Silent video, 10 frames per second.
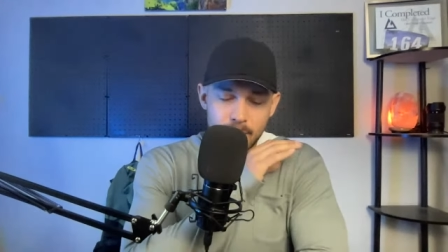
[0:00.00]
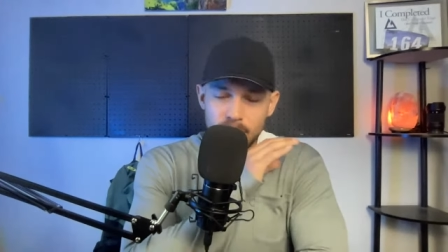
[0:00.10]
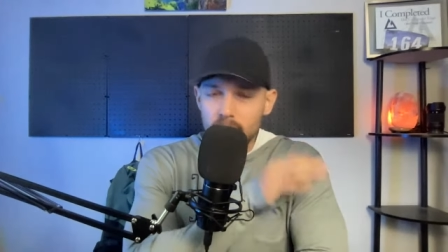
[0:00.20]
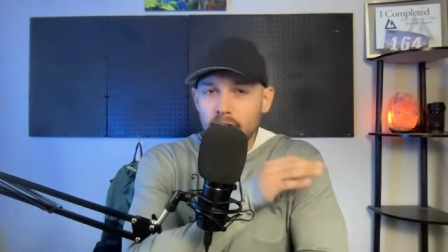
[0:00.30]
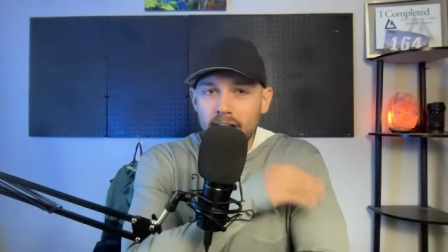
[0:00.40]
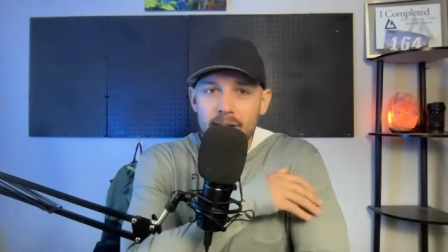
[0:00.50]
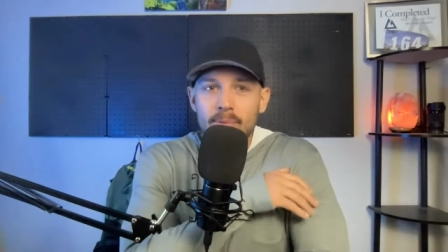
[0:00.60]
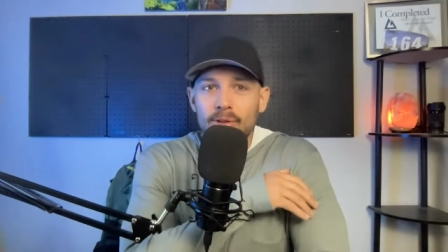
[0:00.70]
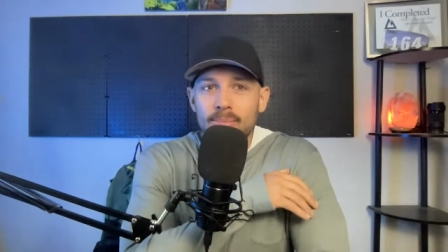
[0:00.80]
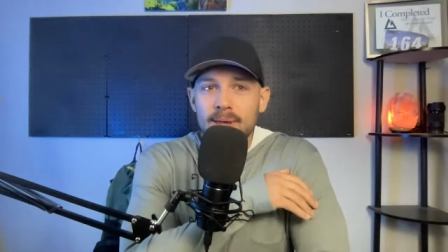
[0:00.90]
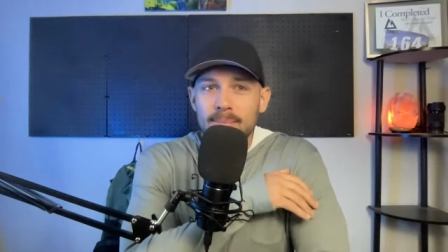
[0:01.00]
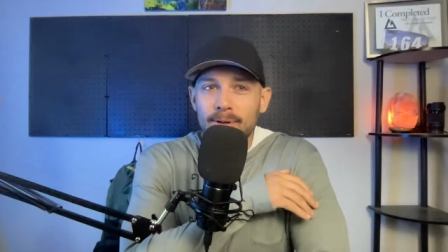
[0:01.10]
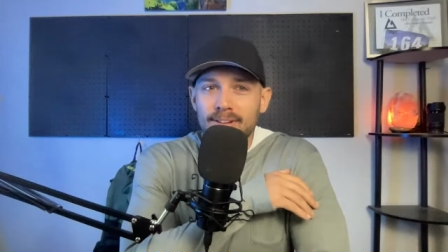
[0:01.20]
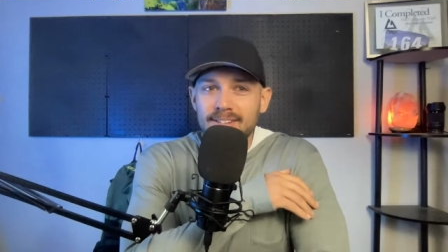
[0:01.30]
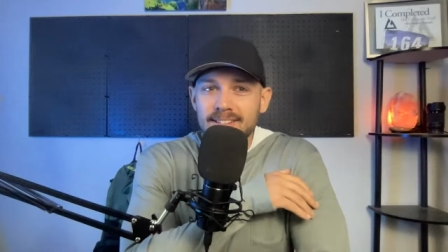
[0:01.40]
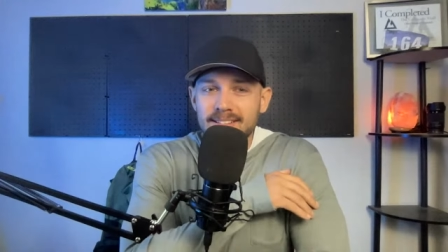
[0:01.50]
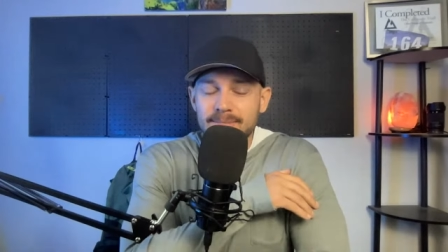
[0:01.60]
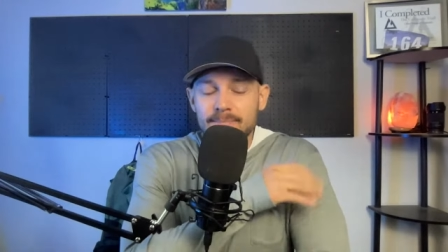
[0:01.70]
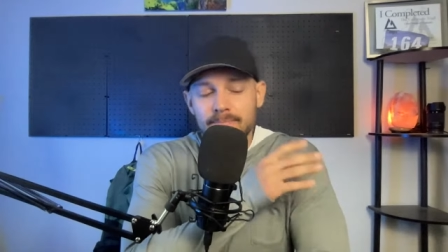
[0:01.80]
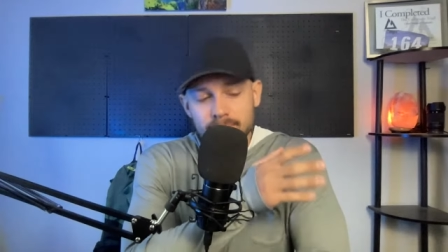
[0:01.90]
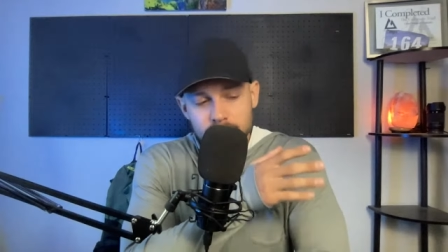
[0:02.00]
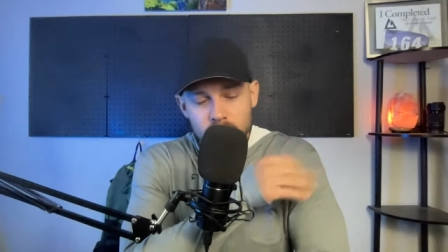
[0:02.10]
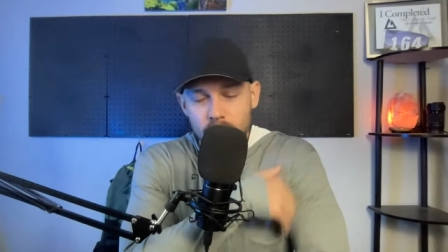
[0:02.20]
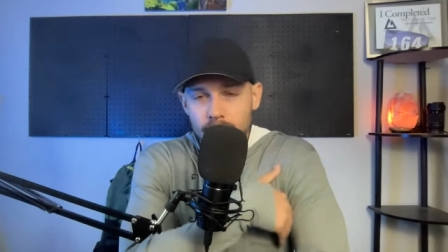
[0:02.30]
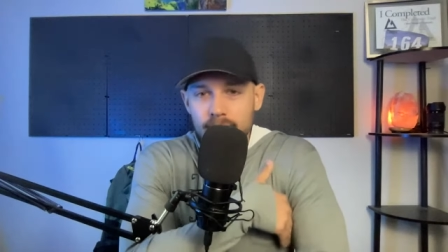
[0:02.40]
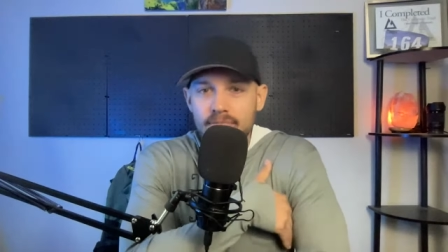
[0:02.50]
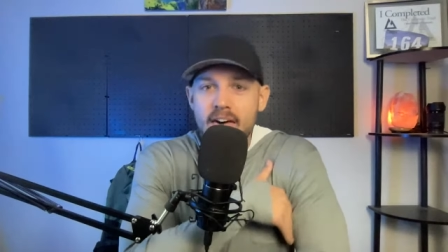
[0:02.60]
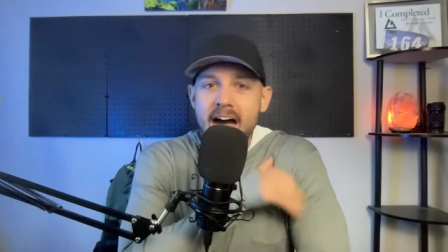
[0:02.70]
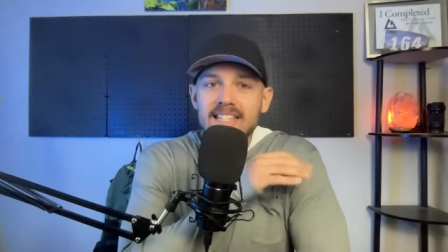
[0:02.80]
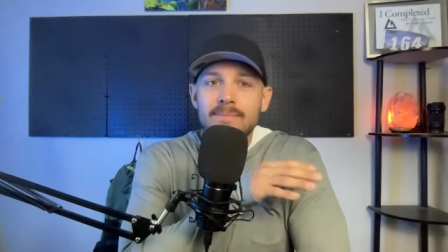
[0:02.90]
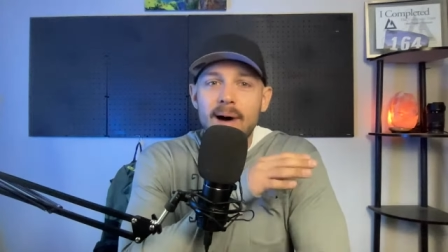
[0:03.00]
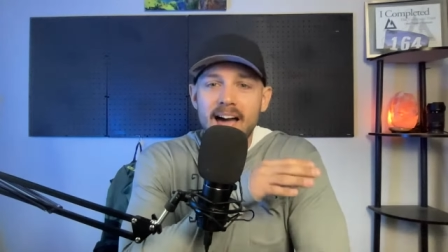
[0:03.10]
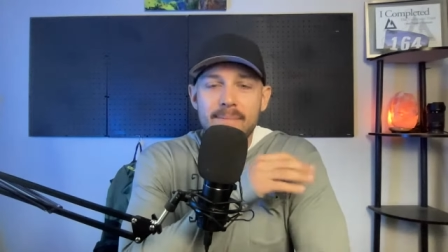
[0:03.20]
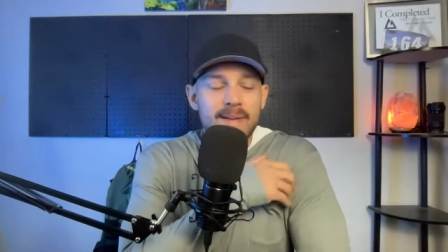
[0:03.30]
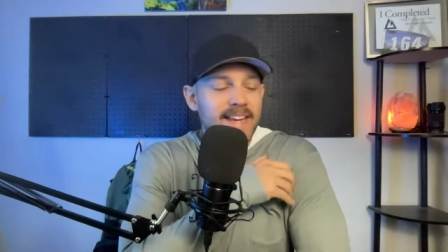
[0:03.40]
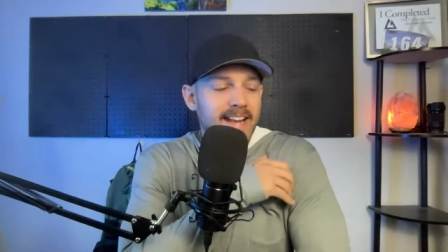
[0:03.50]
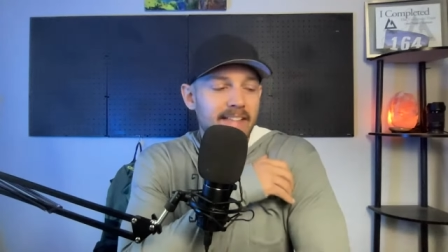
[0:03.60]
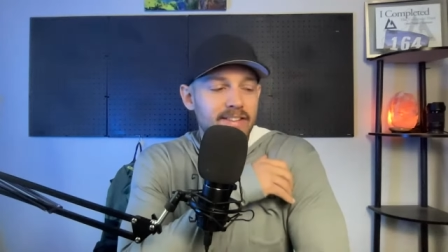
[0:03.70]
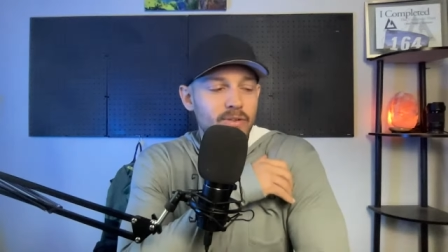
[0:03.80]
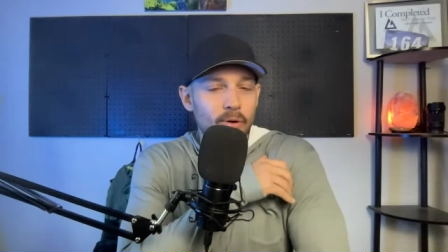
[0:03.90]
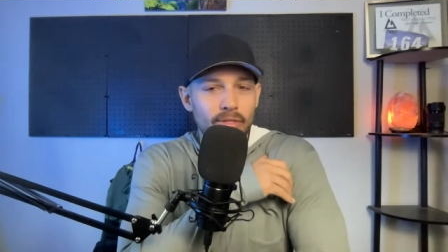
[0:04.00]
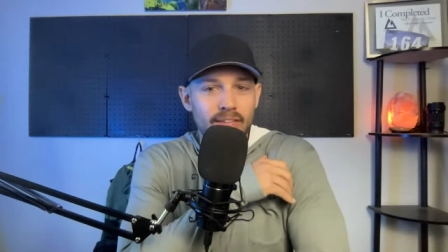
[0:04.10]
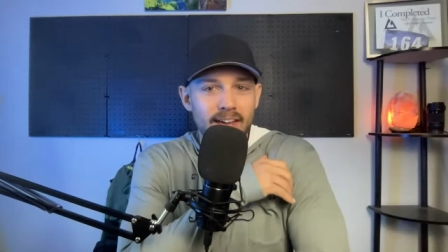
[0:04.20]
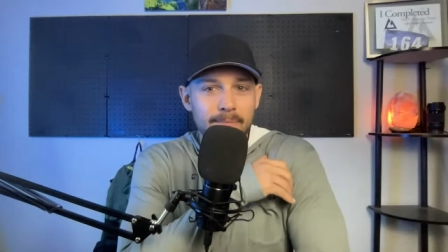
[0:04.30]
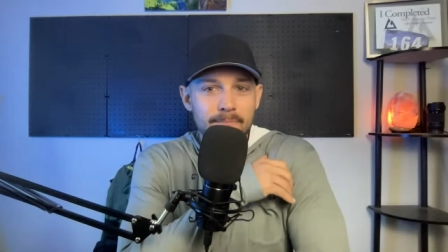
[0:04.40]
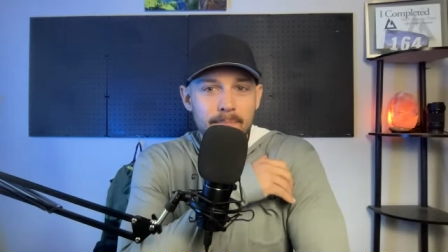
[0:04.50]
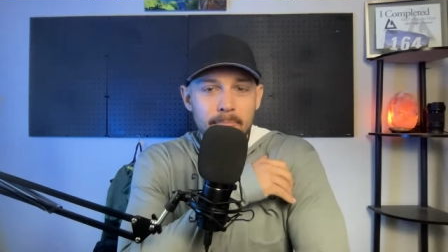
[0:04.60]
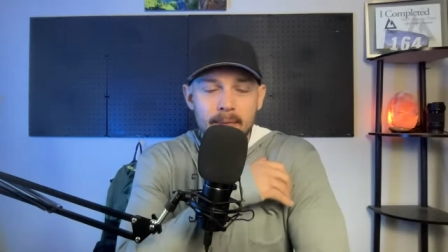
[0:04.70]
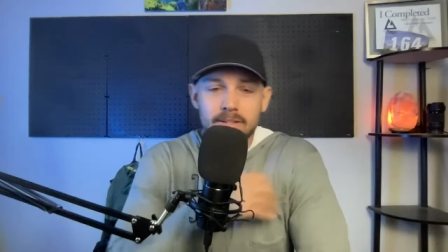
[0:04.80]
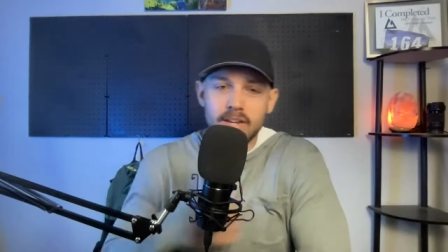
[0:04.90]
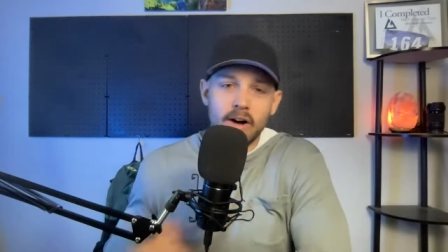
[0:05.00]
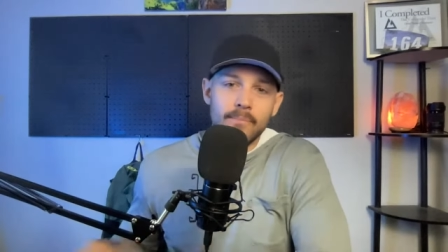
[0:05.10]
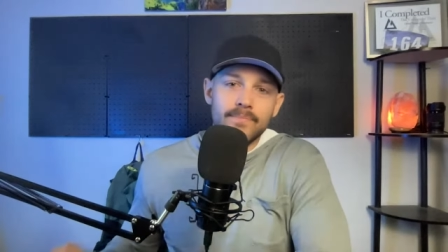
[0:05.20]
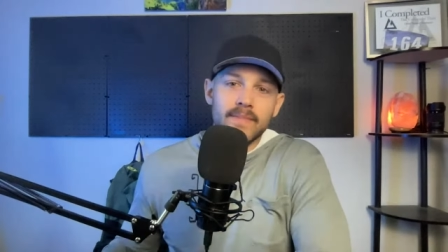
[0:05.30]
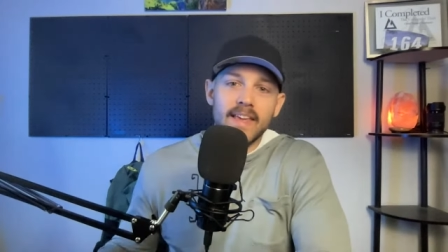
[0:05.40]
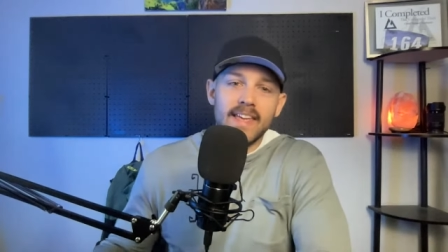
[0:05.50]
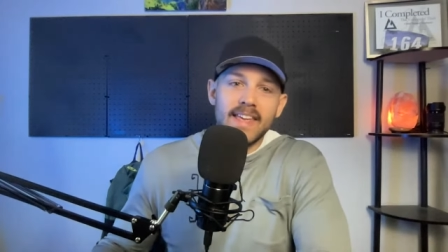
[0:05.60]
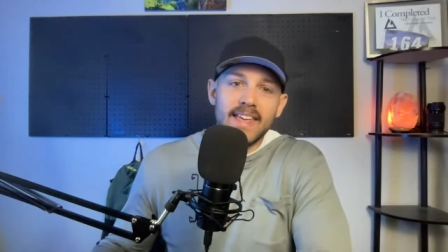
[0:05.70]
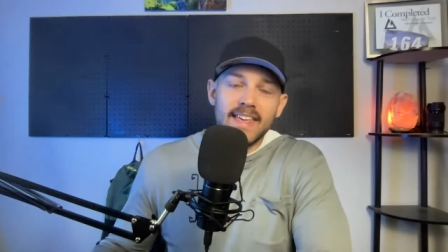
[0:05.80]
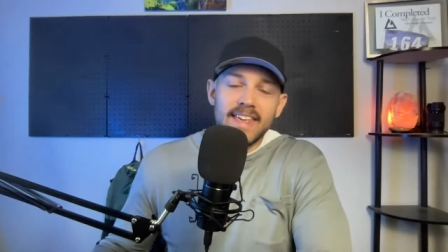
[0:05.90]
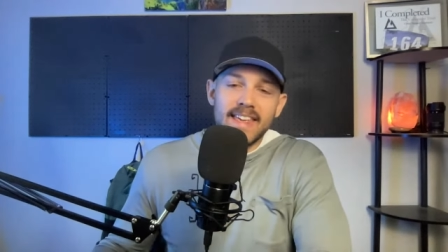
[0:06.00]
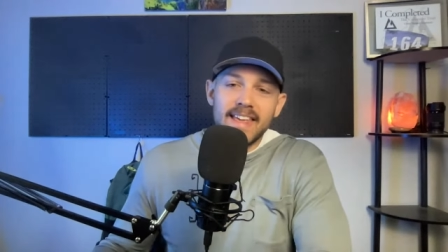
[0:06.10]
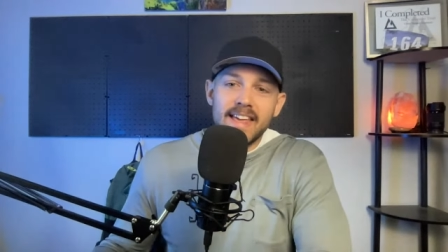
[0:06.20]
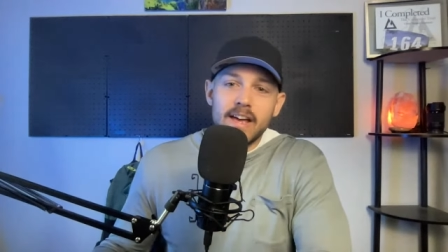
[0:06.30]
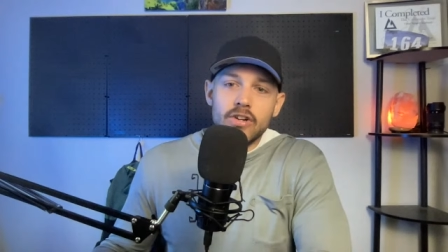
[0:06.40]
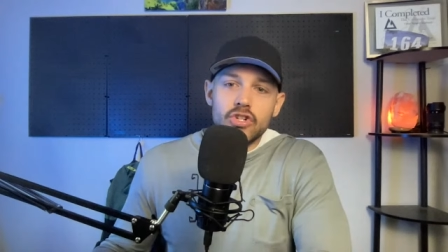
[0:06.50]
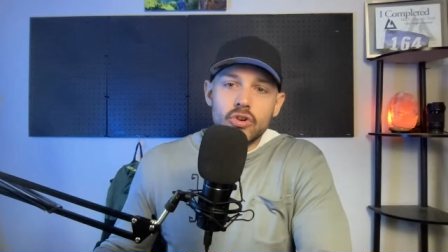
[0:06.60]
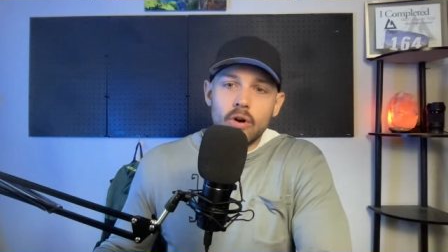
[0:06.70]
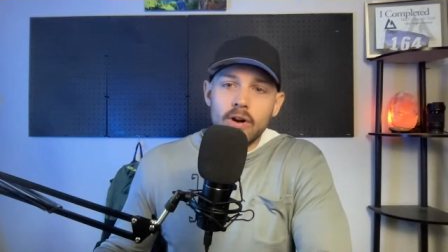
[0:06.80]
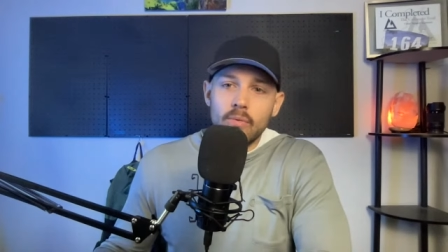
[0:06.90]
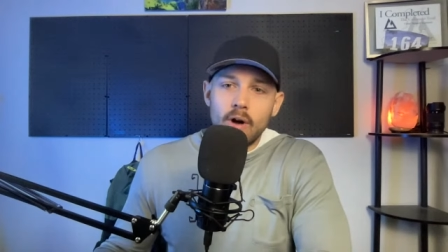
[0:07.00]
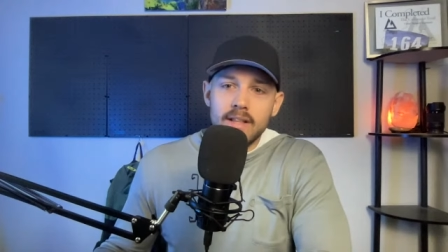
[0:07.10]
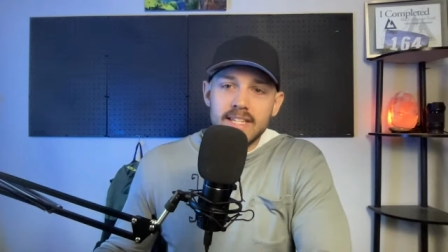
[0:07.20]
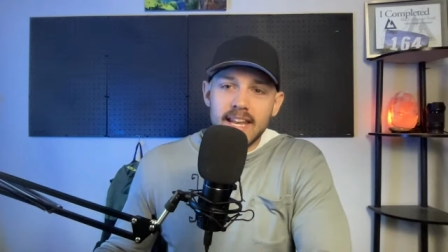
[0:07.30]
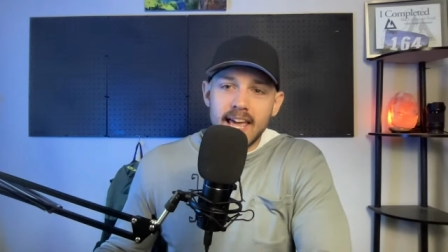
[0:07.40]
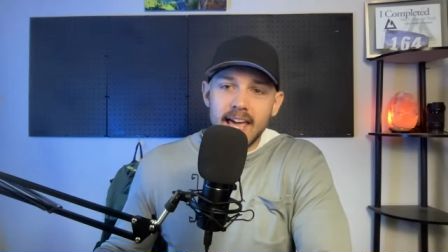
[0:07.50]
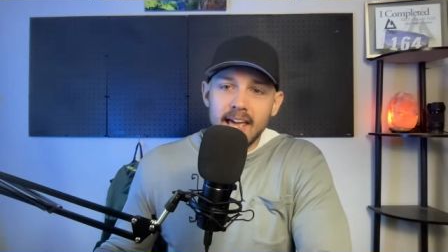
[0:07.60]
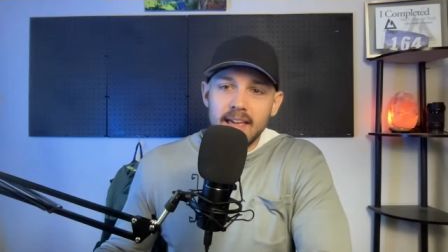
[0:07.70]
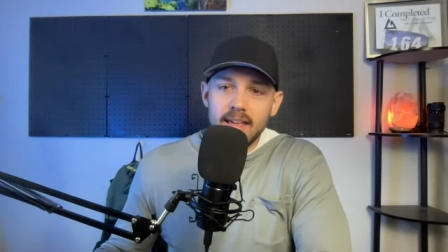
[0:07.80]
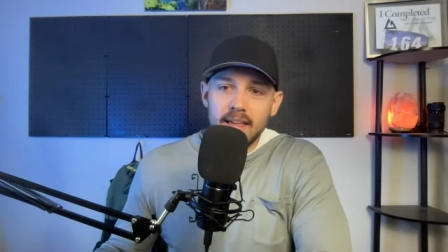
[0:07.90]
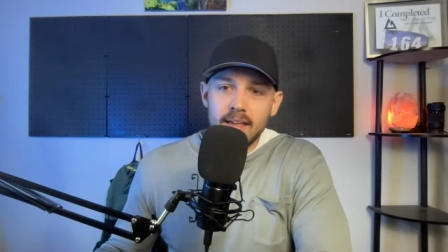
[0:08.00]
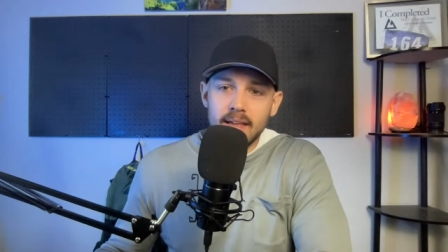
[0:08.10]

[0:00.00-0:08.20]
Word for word: be relatable to people. So that's my opinion on this whole thing. So shorter one today